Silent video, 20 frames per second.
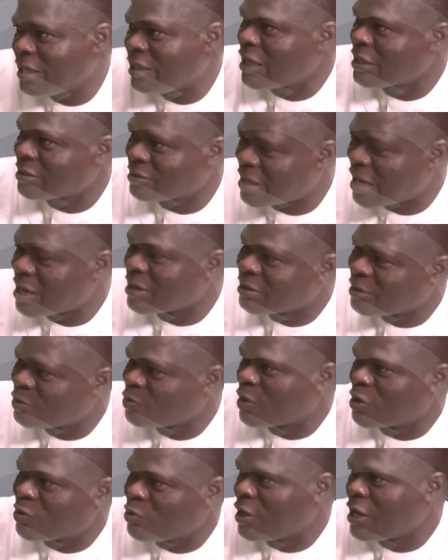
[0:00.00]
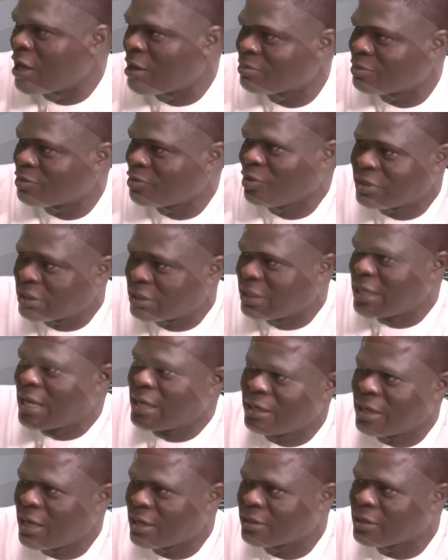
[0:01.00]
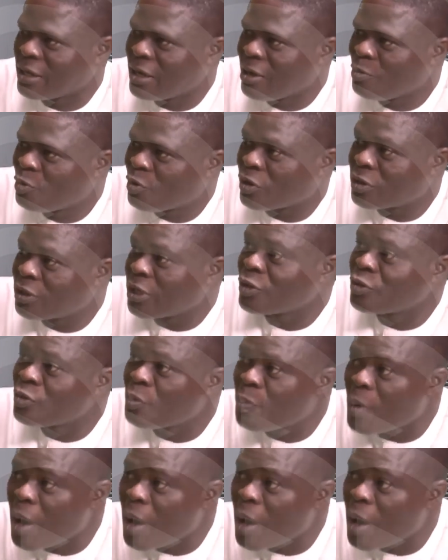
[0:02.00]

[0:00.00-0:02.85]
grid will collapse, just like that, because there's no power.